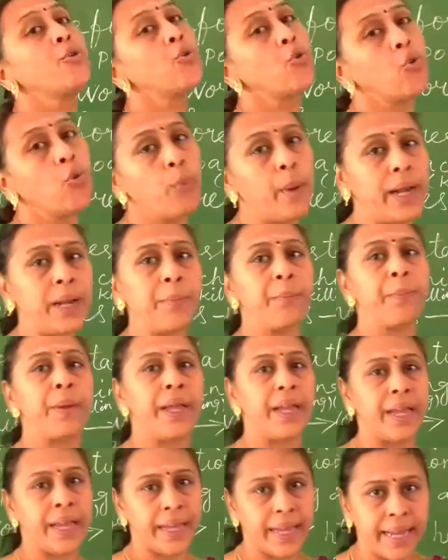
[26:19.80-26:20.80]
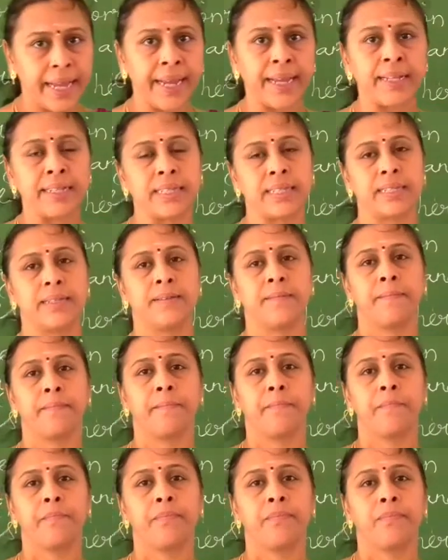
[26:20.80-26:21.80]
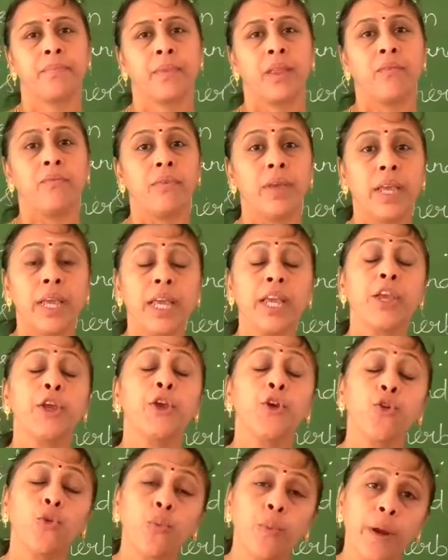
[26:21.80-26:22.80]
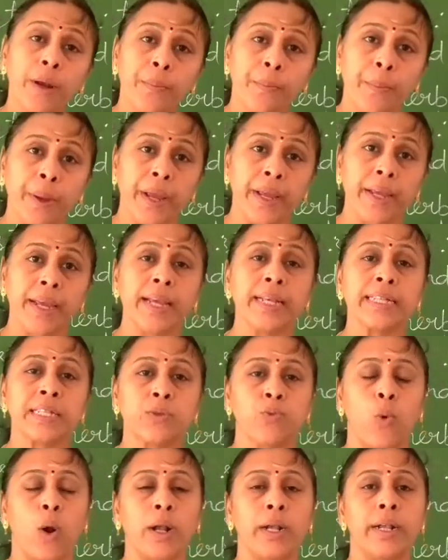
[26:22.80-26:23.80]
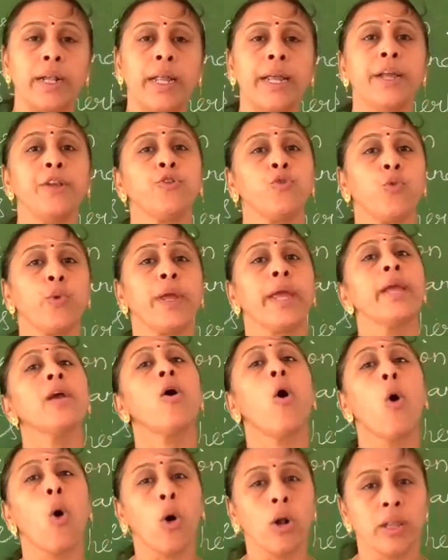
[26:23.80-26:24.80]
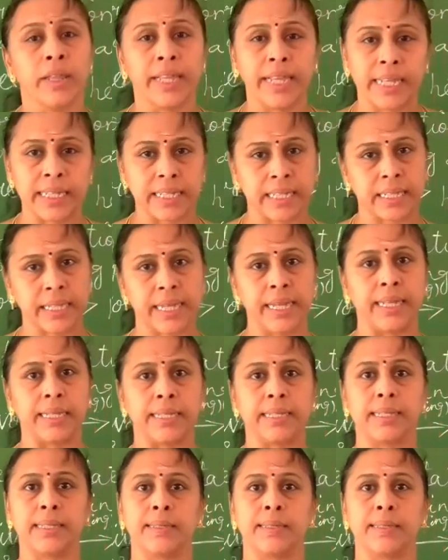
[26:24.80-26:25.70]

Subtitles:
human beings. We human beings only doing all these things.